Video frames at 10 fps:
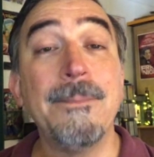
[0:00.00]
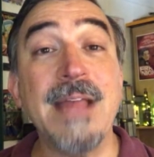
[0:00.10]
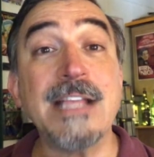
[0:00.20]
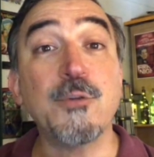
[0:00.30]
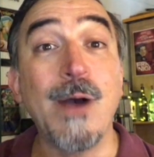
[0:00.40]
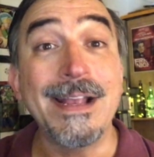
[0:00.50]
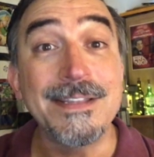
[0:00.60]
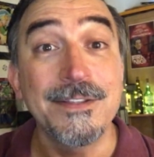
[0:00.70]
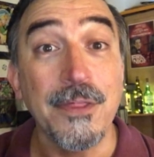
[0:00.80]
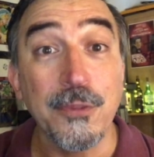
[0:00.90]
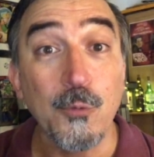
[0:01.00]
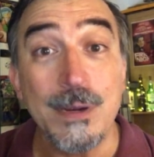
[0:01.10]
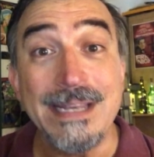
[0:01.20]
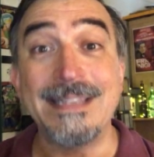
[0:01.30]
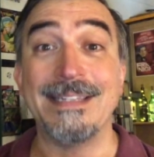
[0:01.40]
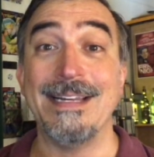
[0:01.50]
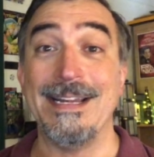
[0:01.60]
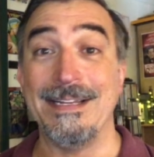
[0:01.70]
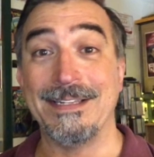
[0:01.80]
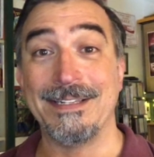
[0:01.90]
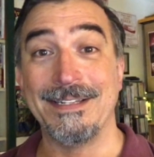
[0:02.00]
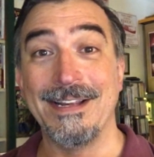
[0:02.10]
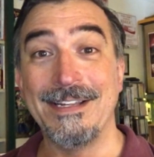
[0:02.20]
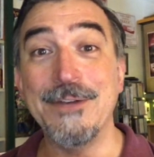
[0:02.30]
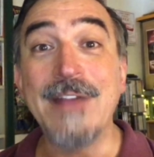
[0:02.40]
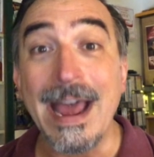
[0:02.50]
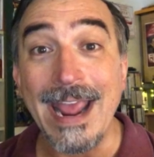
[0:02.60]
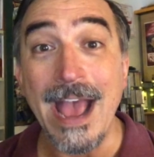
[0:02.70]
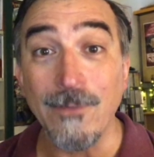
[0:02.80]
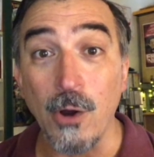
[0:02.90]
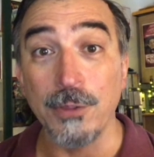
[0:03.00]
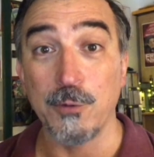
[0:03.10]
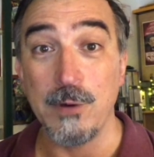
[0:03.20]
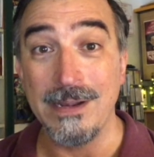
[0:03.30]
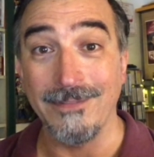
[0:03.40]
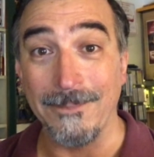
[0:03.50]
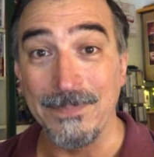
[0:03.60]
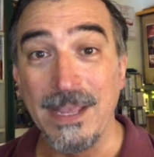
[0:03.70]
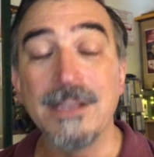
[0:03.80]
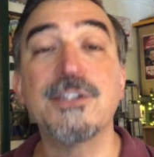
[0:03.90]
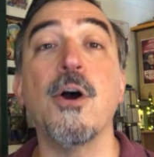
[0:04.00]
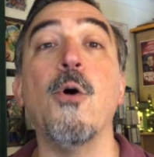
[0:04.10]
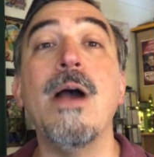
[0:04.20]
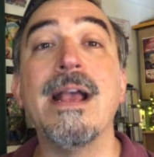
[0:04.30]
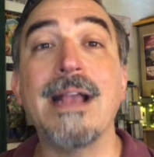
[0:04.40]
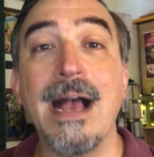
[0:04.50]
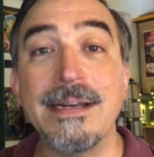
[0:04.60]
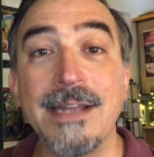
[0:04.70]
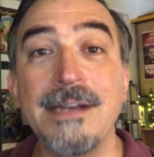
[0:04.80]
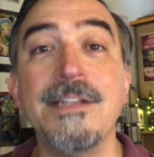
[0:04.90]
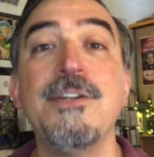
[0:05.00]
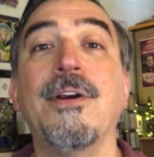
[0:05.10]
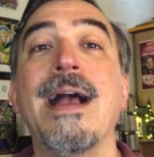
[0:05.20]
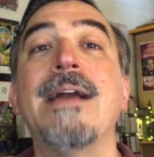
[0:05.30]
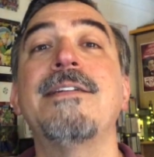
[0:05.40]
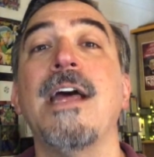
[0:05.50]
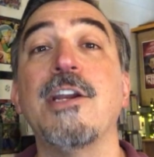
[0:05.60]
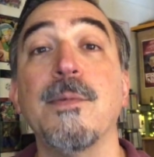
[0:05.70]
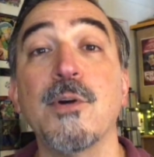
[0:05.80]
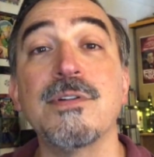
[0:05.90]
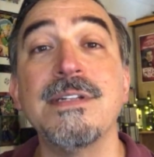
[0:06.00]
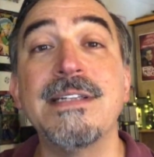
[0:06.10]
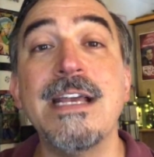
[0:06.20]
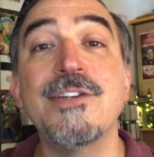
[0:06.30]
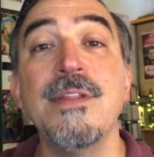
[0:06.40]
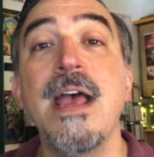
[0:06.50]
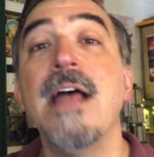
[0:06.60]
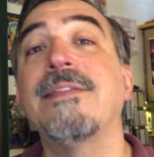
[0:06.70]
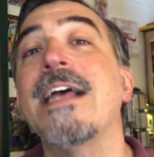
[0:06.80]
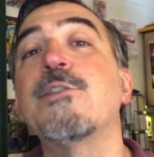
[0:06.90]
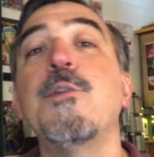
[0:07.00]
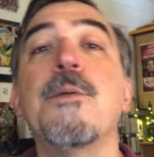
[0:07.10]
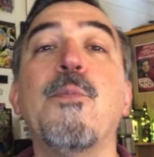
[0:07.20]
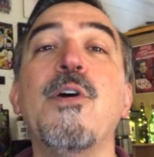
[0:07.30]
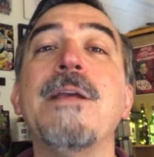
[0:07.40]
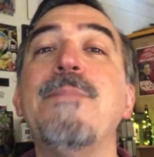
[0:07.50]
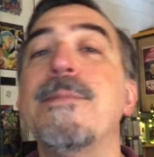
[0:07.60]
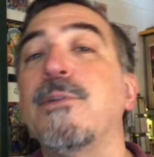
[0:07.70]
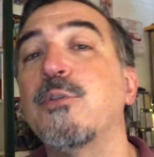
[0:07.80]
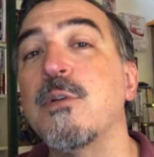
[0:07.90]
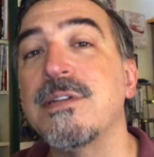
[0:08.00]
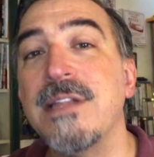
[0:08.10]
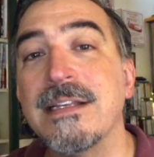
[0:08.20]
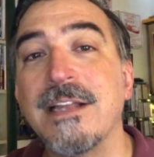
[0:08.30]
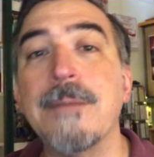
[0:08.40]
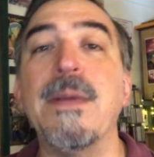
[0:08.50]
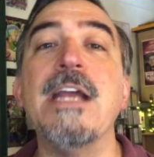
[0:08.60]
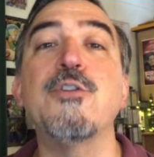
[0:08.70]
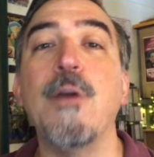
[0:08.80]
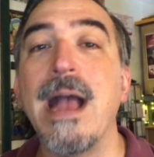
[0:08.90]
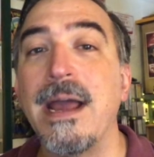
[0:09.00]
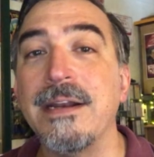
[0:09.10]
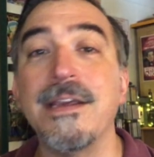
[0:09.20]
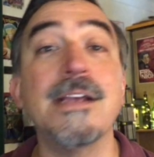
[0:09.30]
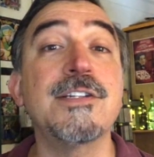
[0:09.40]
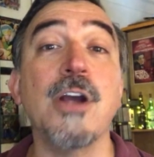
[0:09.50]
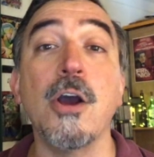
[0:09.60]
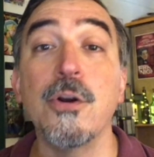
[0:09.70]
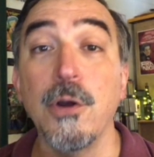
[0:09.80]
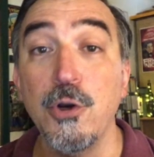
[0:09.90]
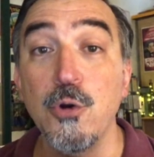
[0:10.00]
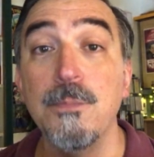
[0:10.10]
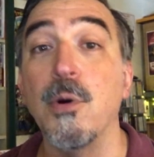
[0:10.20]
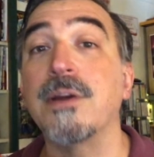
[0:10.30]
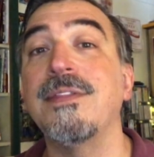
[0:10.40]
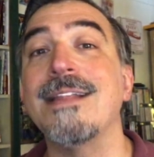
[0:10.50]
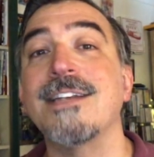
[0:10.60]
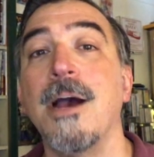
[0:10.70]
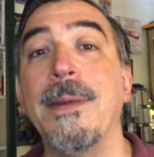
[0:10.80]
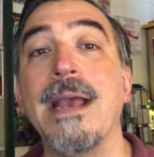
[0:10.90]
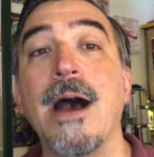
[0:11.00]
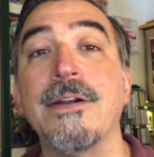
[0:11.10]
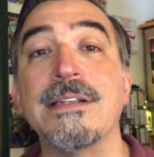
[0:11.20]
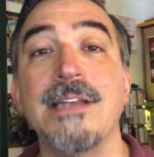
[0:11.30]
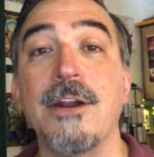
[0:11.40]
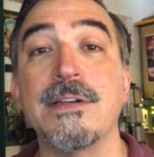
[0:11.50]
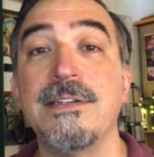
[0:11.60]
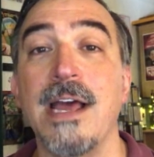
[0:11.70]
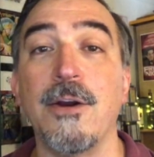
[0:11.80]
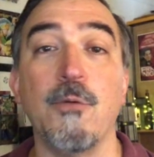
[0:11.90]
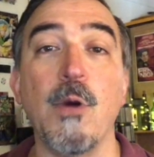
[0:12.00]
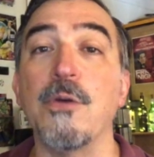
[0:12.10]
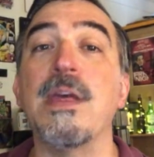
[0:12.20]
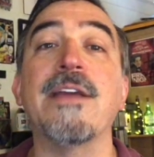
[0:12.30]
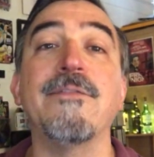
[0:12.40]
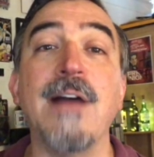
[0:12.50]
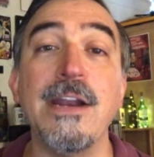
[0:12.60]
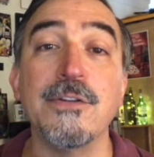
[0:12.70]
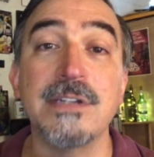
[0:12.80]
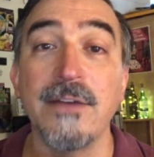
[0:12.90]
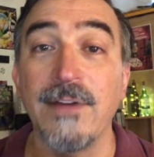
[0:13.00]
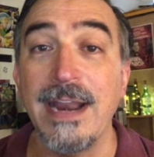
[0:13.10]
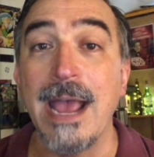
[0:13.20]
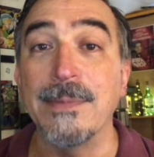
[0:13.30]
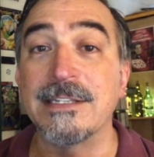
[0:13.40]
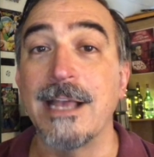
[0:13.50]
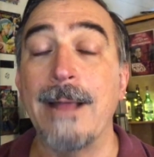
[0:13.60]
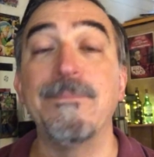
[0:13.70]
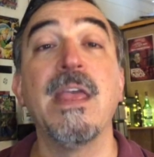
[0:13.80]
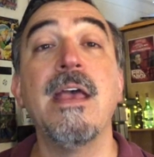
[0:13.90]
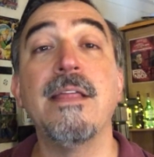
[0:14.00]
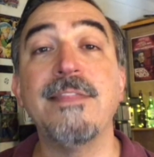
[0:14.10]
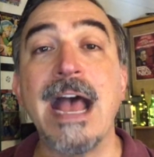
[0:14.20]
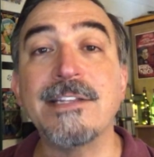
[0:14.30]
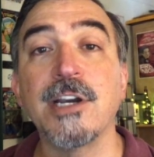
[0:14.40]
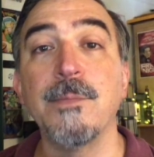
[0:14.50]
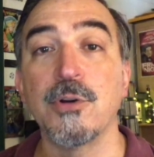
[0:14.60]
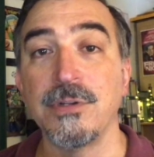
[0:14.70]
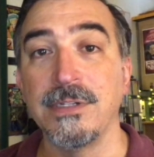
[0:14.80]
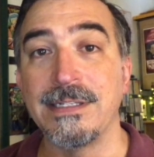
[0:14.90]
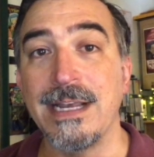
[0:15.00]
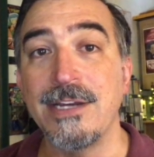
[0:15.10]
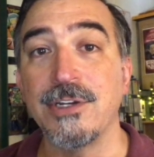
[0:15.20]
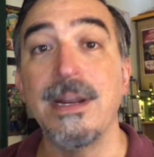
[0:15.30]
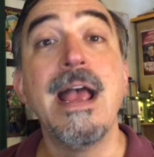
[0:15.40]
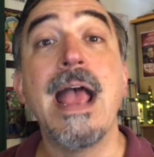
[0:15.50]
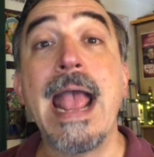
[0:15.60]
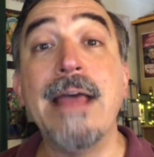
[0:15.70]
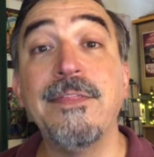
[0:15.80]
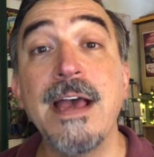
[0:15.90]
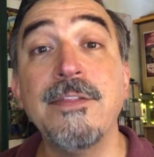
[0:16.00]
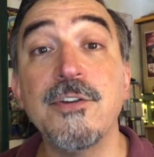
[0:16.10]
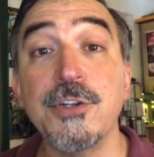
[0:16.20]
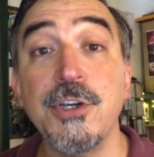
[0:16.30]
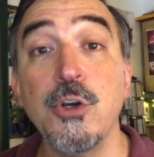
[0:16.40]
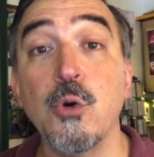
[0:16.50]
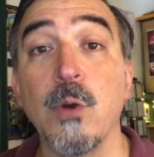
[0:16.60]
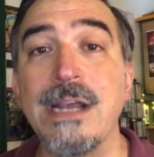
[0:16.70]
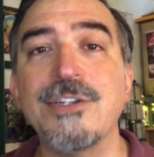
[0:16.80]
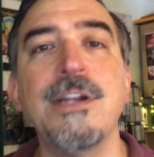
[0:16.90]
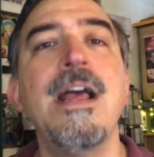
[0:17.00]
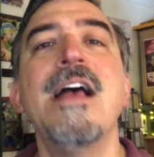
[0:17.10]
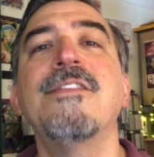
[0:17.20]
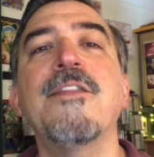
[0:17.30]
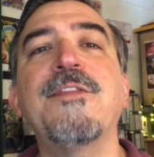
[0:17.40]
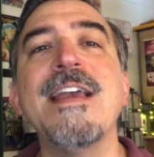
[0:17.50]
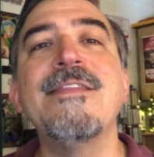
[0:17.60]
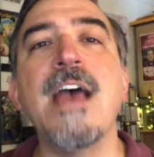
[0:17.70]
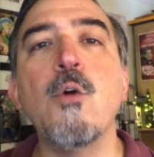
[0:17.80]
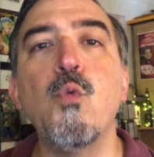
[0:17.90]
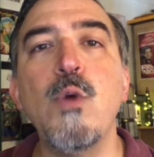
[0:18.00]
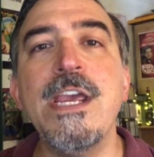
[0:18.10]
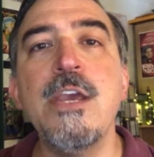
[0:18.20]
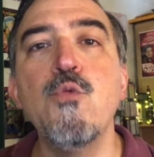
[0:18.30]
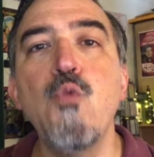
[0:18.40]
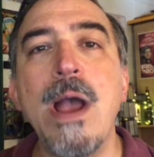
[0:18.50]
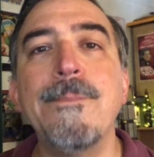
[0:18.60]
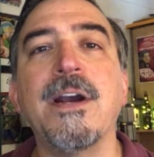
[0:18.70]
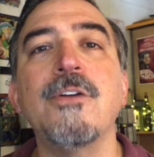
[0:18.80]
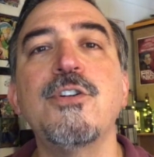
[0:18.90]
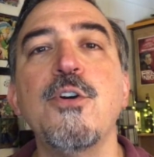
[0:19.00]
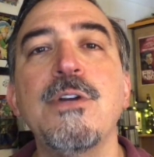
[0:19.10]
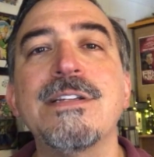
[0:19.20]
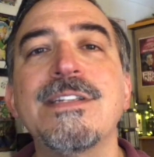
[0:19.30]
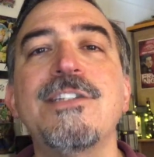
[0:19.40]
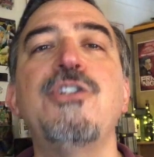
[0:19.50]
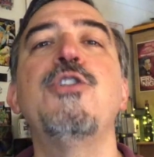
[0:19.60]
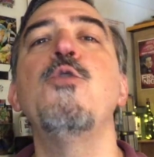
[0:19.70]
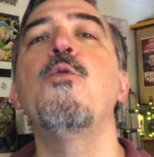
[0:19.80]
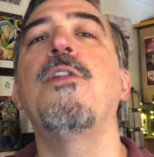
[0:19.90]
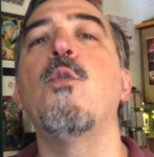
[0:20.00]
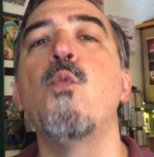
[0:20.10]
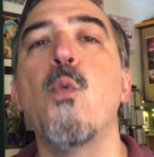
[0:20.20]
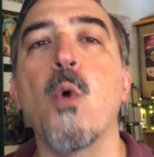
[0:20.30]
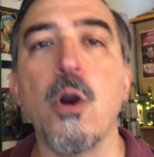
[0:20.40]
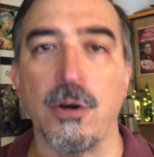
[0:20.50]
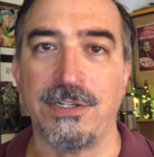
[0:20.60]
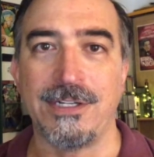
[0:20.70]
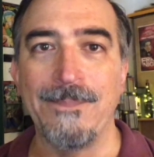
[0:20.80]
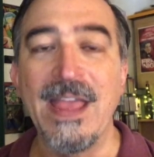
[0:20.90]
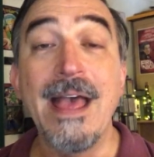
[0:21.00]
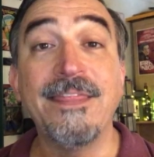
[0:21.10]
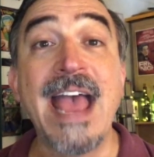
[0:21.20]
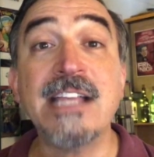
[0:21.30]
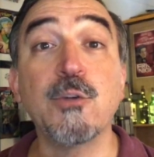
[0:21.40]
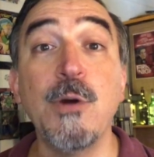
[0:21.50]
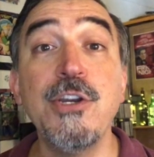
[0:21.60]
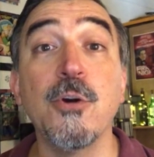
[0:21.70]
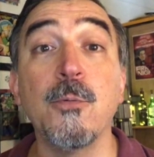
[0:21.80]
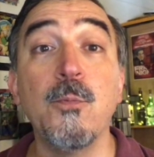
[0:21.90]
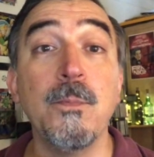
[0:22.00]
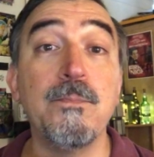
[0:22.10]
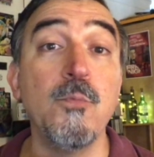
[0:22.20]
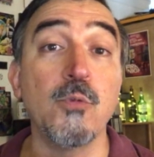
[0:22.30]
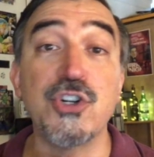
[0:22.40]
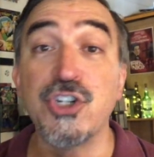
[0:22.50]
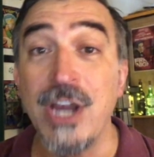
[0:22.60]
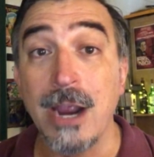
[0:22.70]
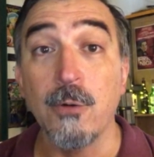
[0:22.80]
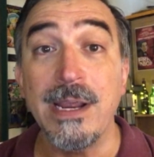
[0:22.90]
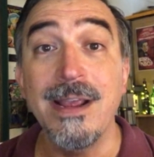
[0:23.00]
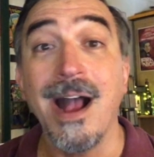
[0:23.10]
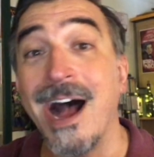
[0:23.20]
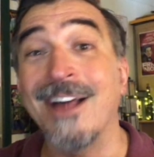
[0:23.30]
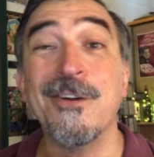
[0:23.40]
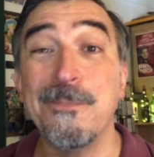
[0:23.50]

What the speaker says: That's why it's the 3 C's. You've got to have all 3 of them. So content is your content. Commercialization, that's when you're pointing people towards things like Patreon and Kickstarter, a new book that's coming out, et cetera, where they can find your stuff on Amazon. That's commercialization. And then there's curation, the thing that we web cartoonists do the worst. That's when you're sharing other